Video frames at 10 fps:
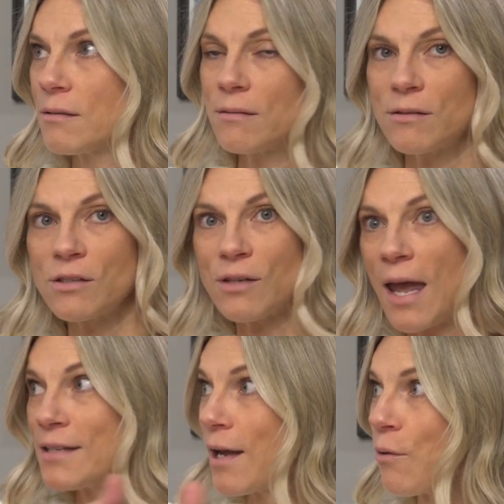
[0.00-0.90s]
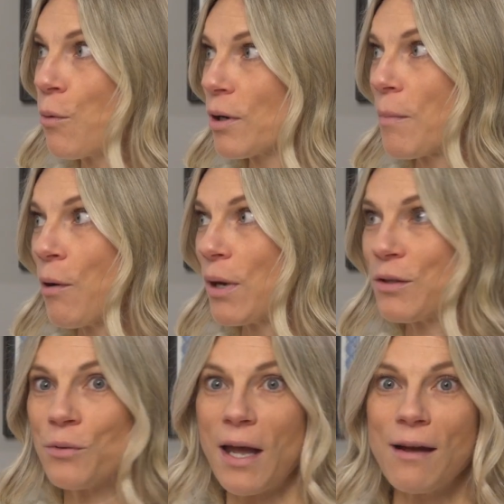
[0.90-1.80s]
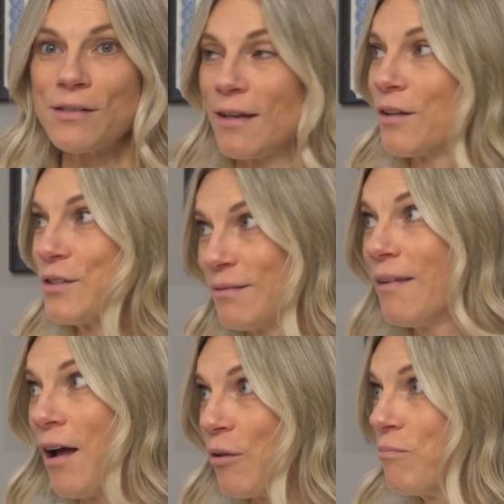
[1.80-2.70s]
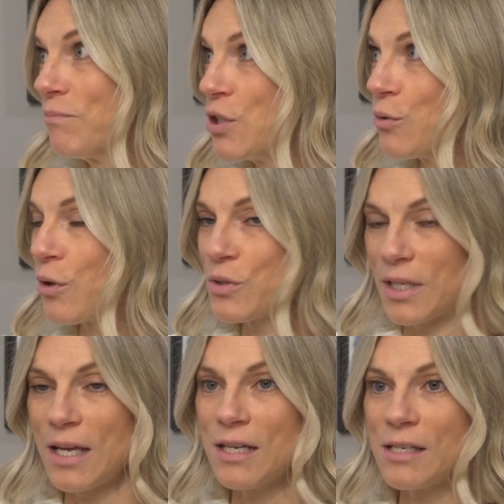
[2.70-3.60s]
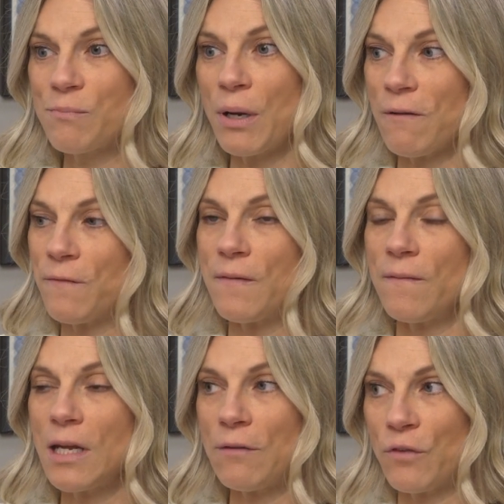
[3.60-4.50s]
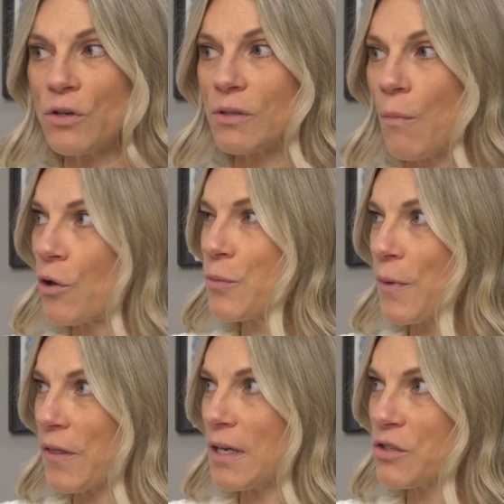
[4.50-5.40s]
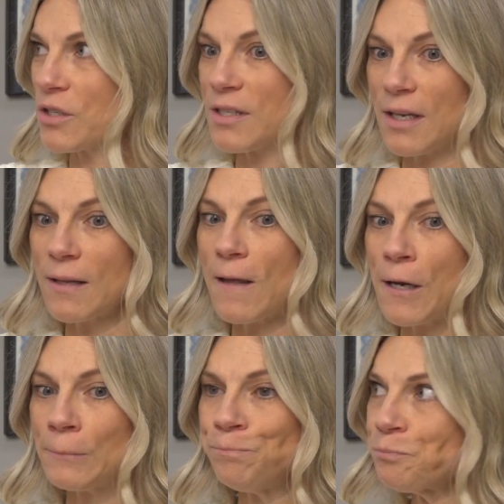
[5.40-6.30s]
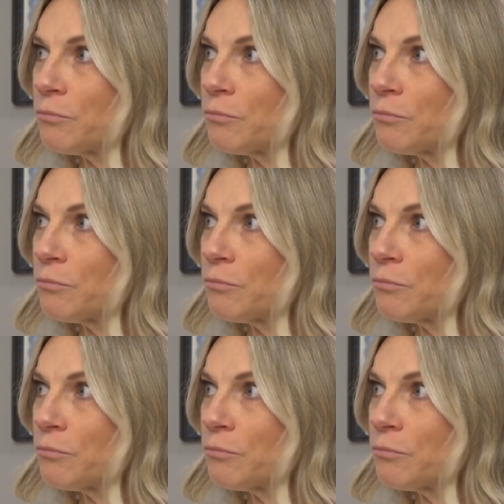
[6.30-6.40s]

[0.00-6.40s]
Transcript: just as I work my way through the house, I'll do those things. But if there's multiple things just sitting there,